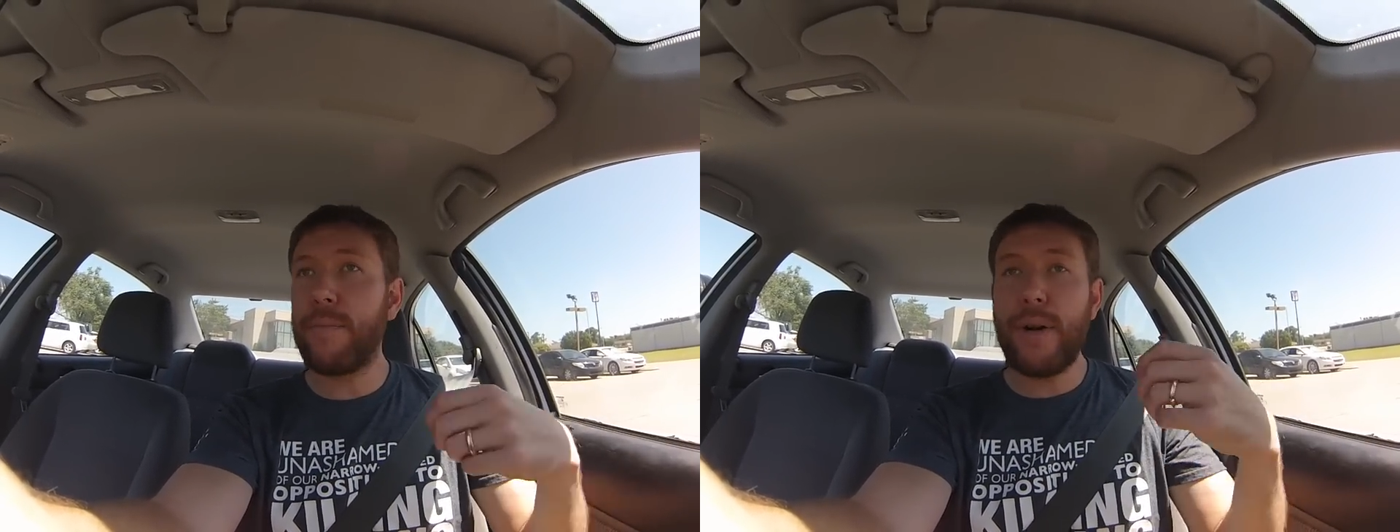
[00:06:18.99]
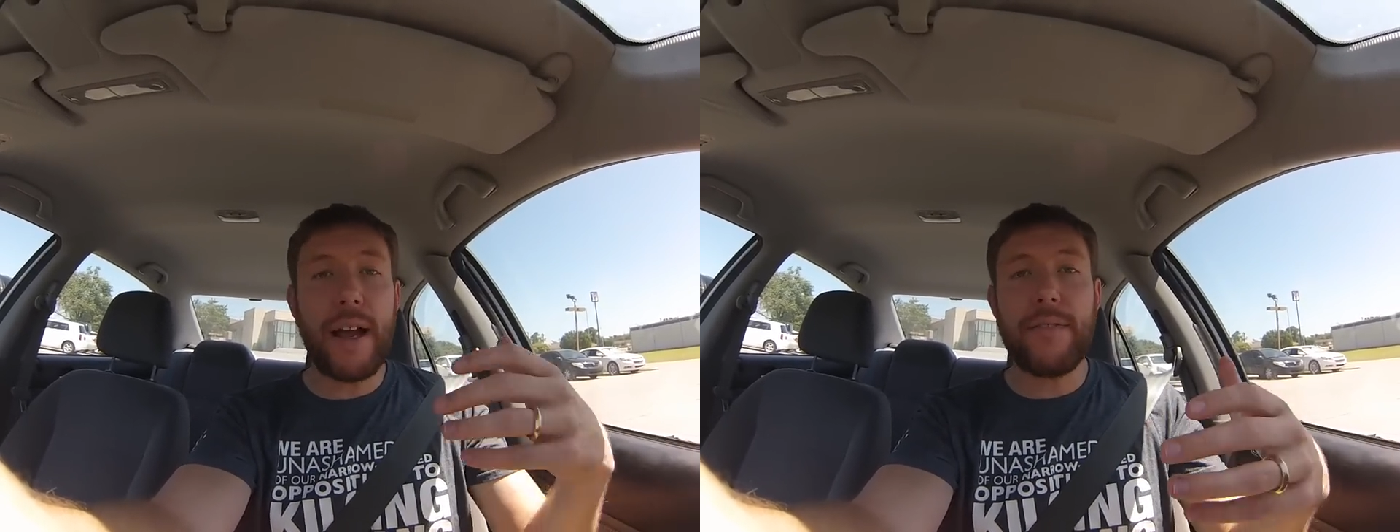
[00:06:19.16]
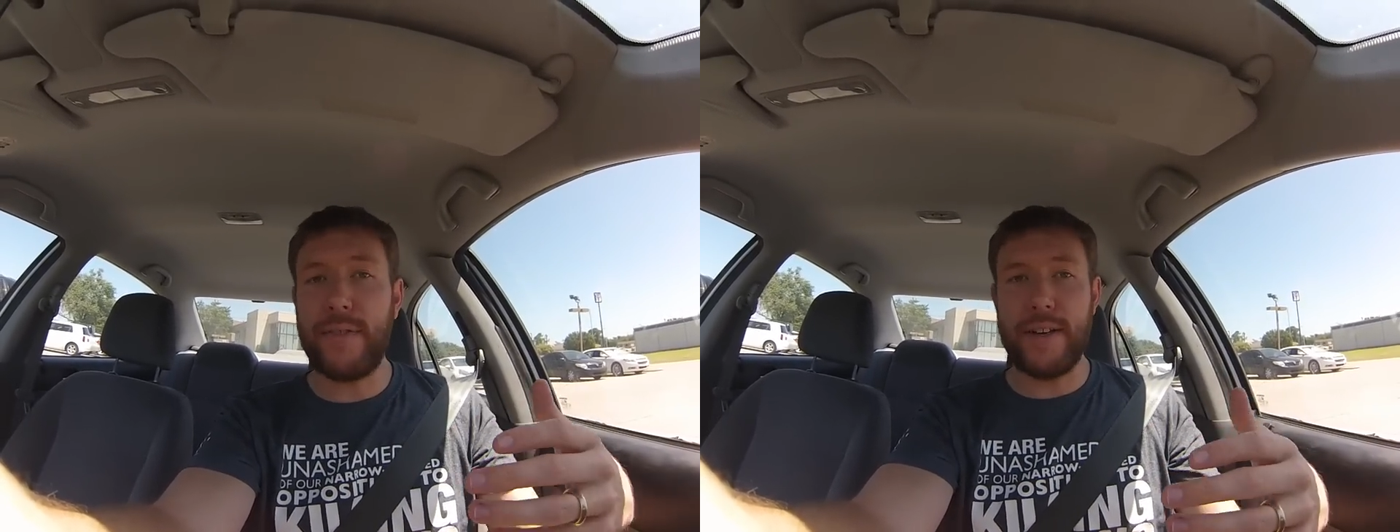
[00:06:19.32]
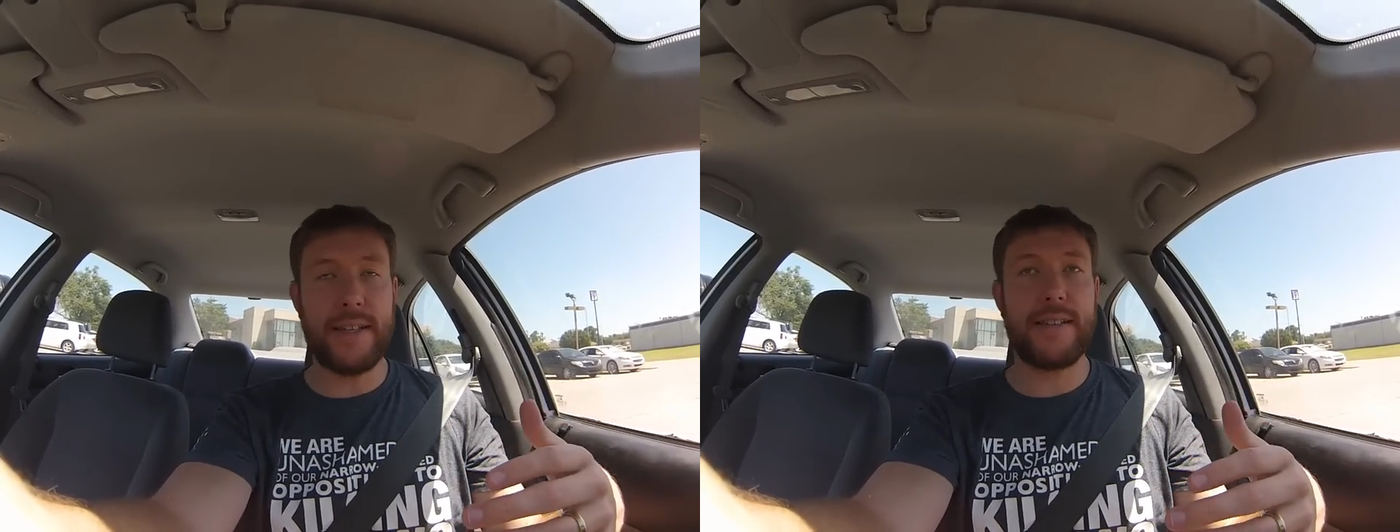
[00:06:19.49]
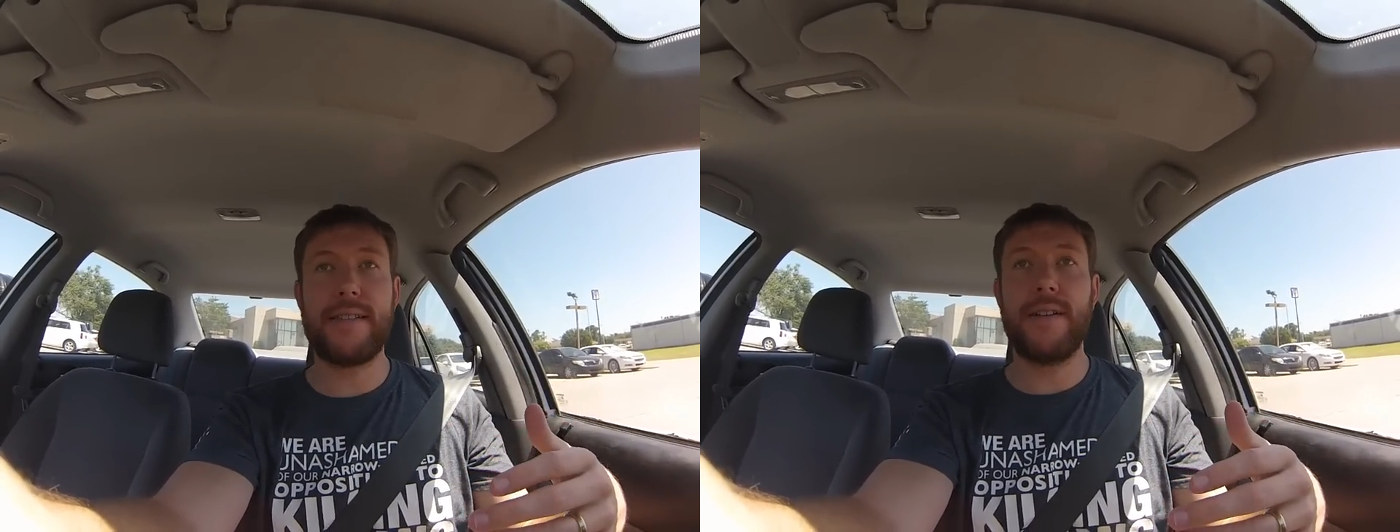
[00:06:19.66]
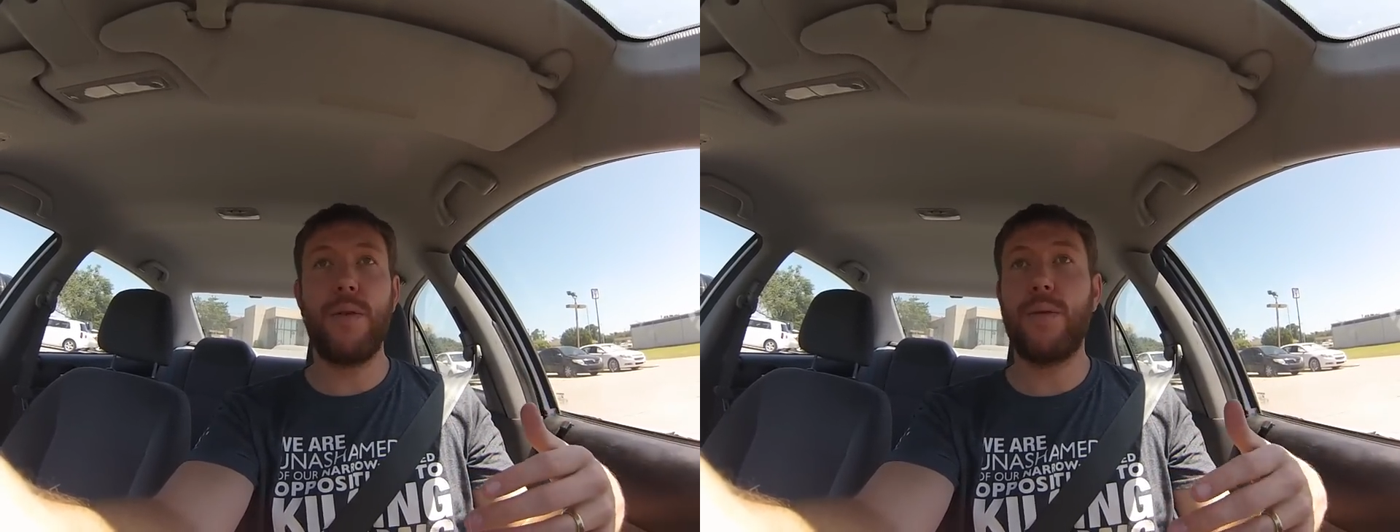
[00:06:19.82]

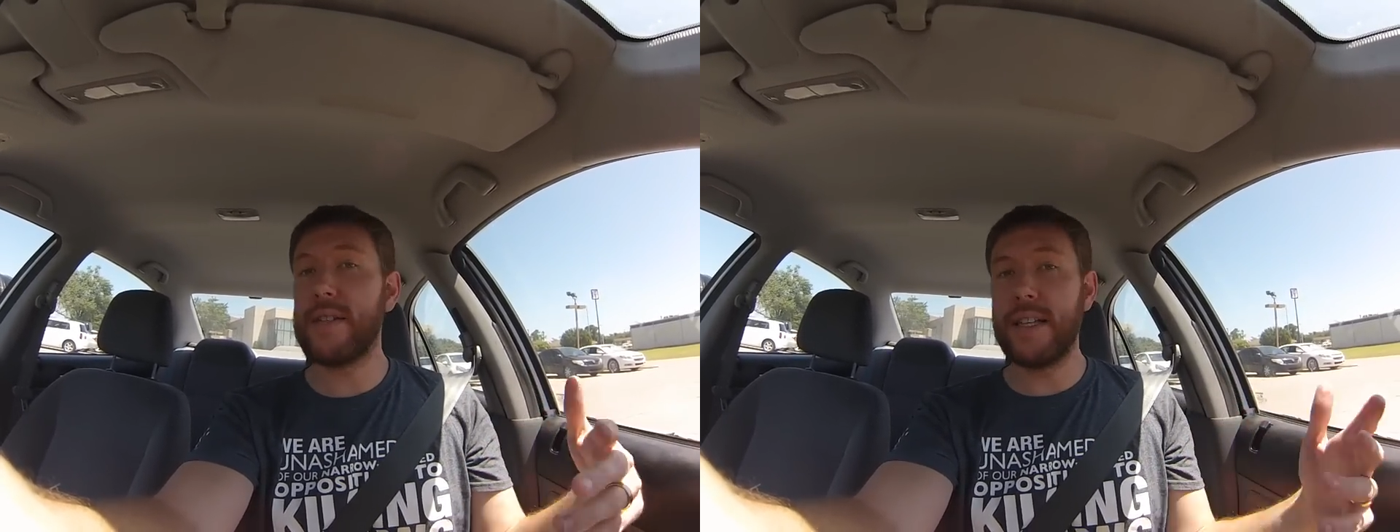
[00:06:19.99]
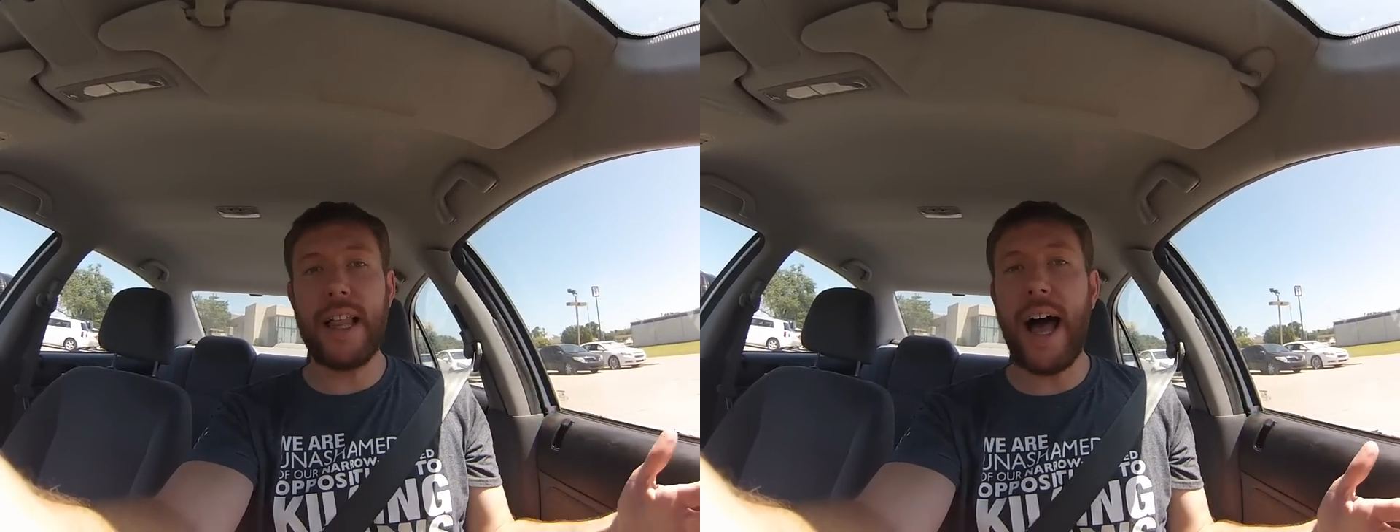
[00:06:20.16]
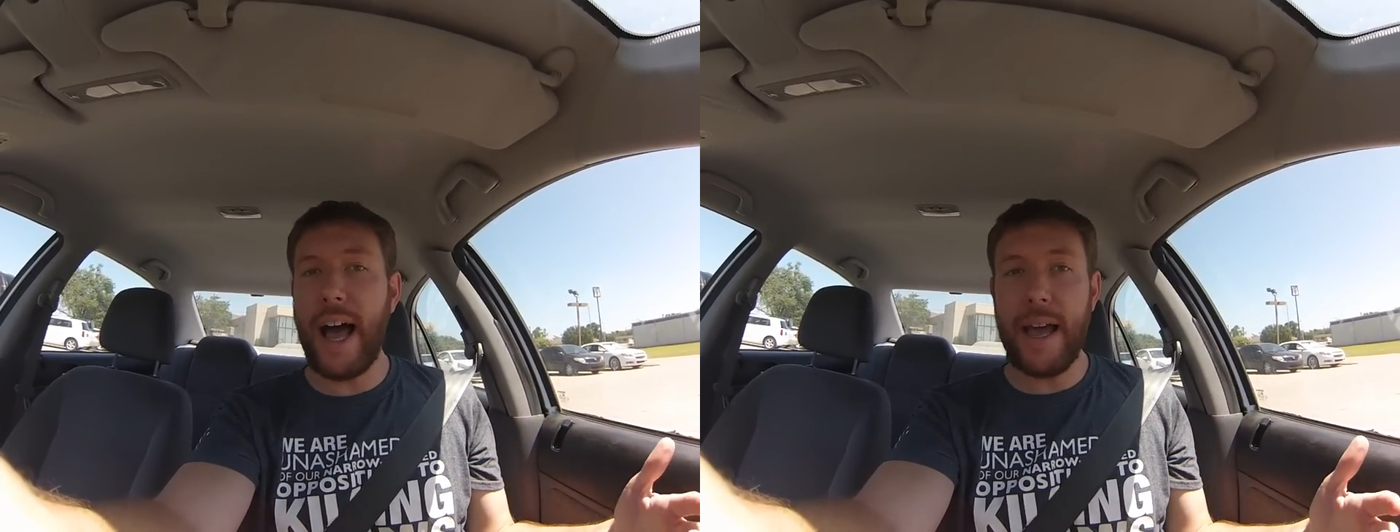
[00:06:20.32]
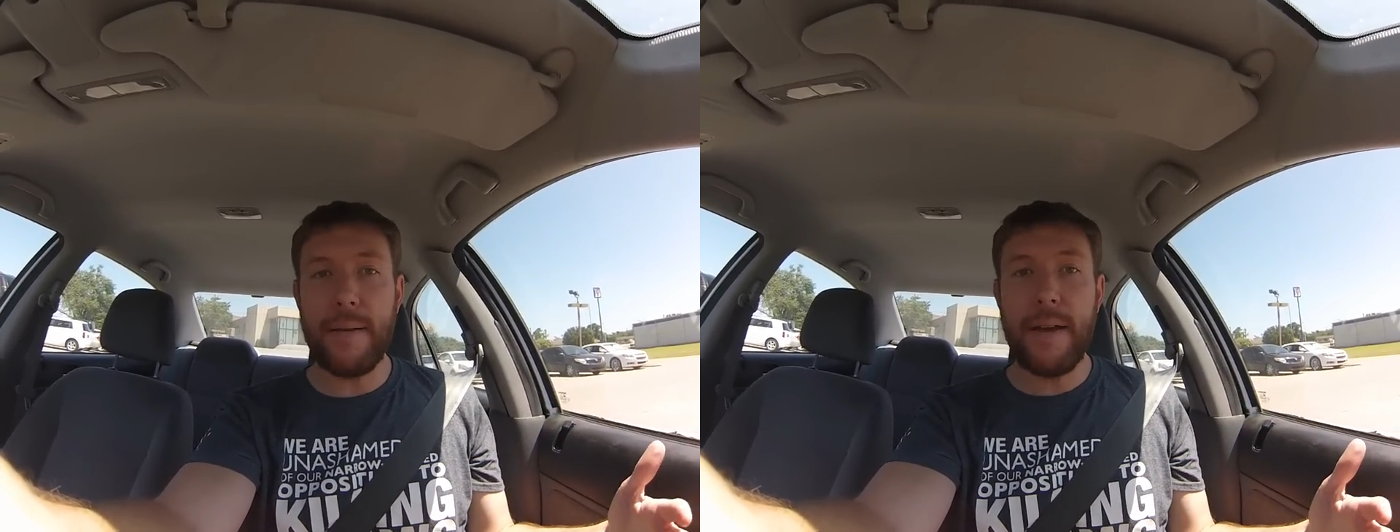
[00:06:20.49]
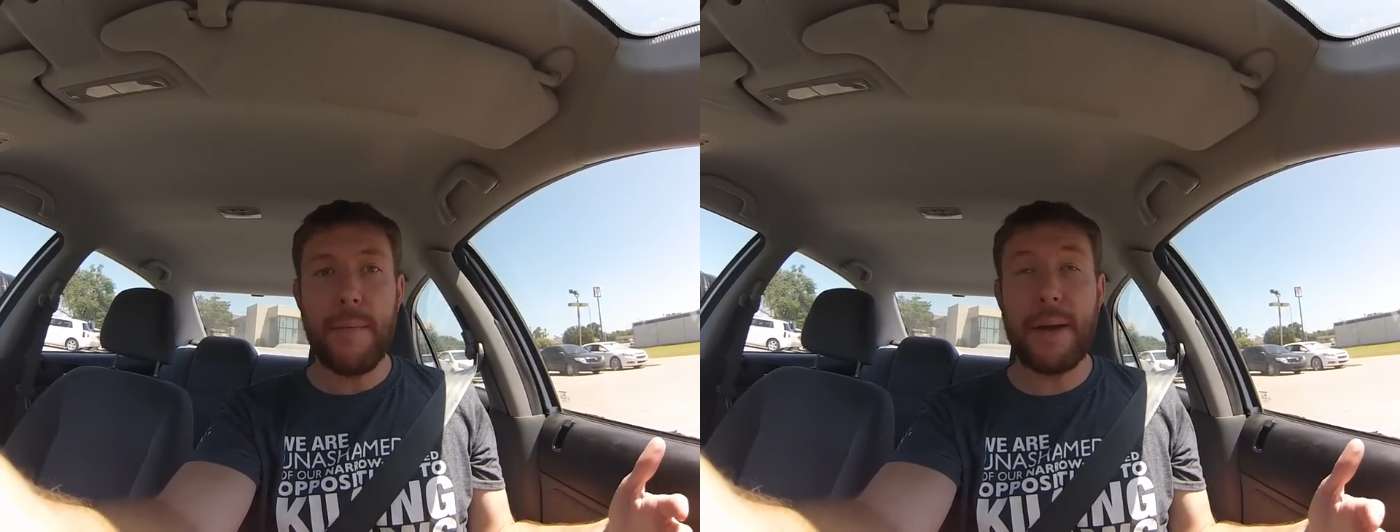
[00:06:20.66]
breakfast was a lie